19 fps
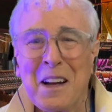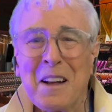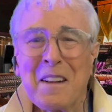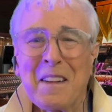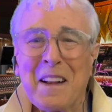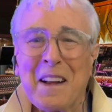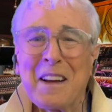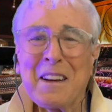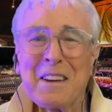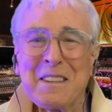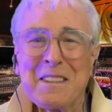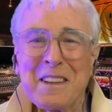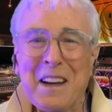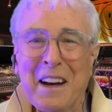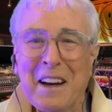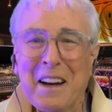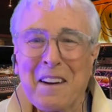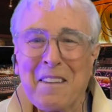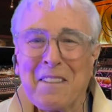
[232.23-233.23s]
Thank you,
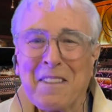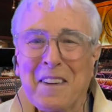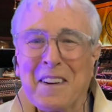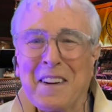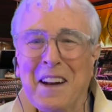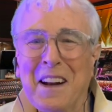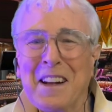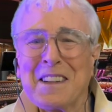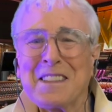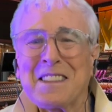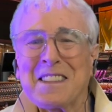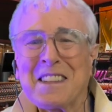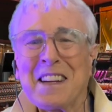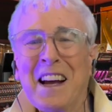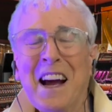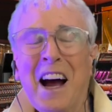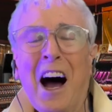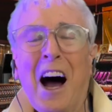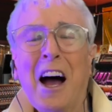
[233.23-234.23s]
Janet, for this.
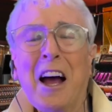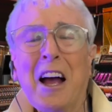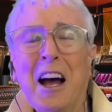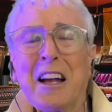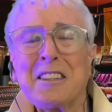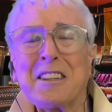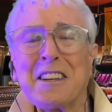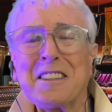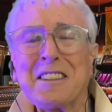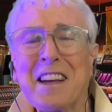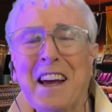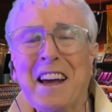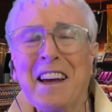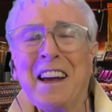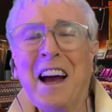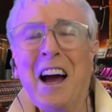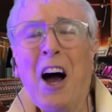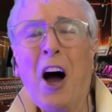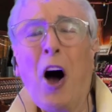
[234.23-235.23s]
As I
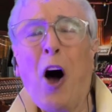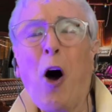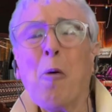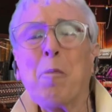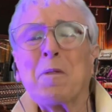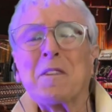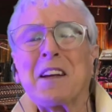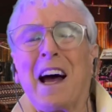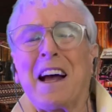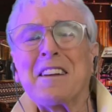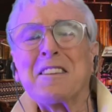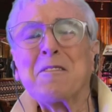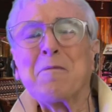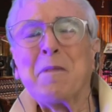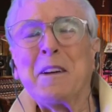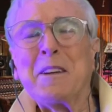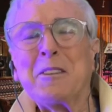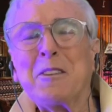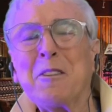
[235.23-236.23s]
say, hope it hasn't
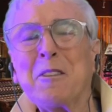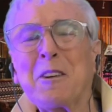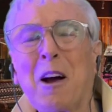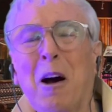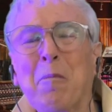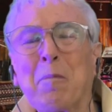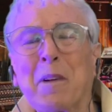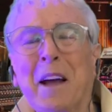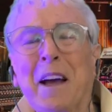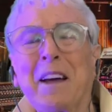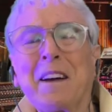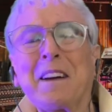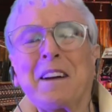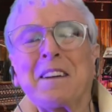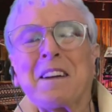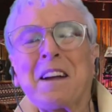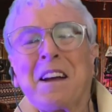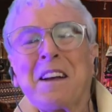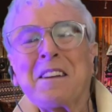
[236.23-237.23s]
been too
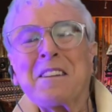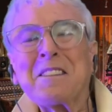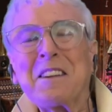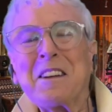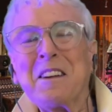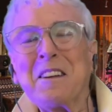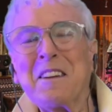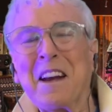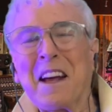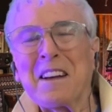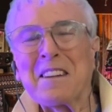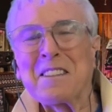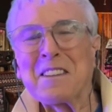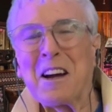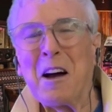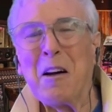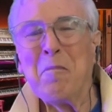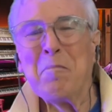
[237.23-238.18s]
complicated. See you next time.